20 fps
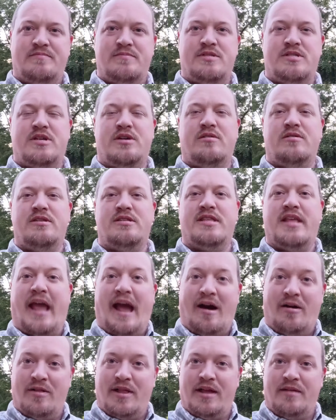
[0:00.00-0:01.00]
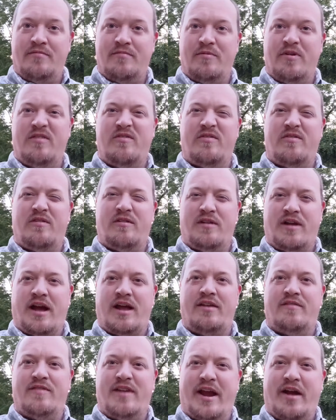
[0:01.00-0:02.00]
So it's the outlet. We've
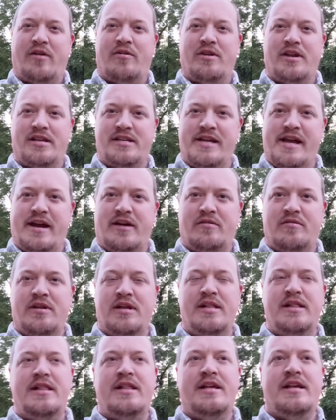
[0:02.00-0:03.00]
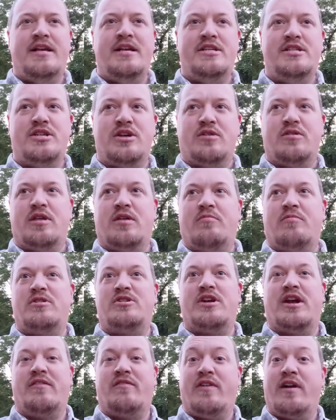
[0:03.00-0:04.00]
kind of narrowed it down. So then we're
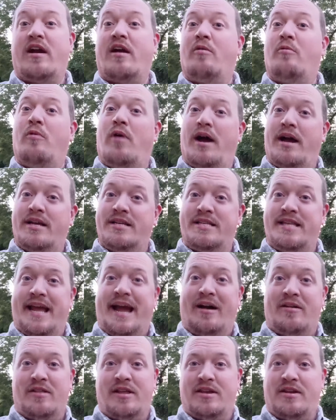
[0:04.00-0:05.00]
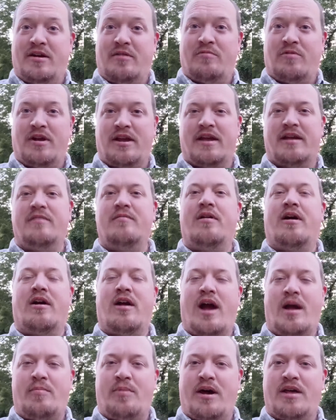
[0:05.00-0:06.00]
trying to figure out, why is the outlet not working?
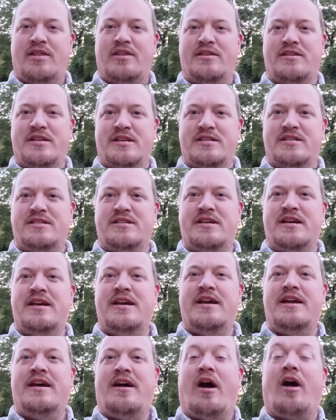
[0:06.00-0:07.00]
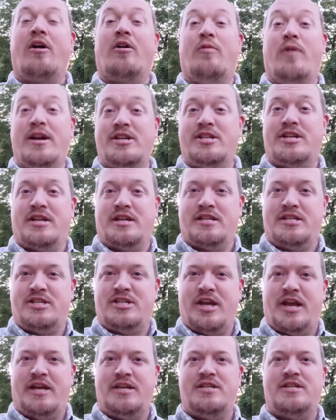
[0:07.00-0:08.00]
Our question has
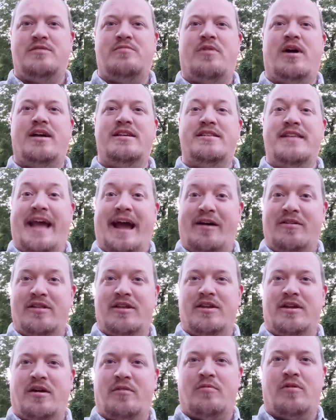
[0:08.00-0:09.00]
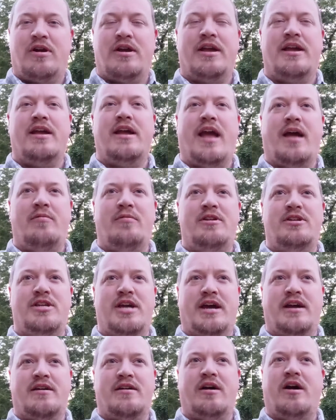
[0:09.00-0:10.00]
changed. Why is the outlet not working? And we
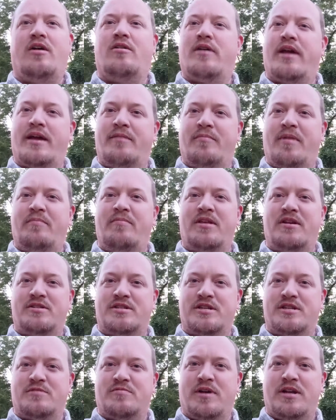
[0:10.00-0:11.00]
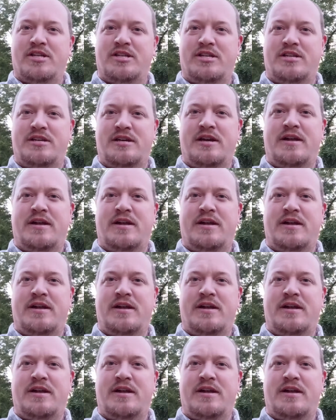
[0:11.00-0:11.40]
check, okay, maybe there's a switch.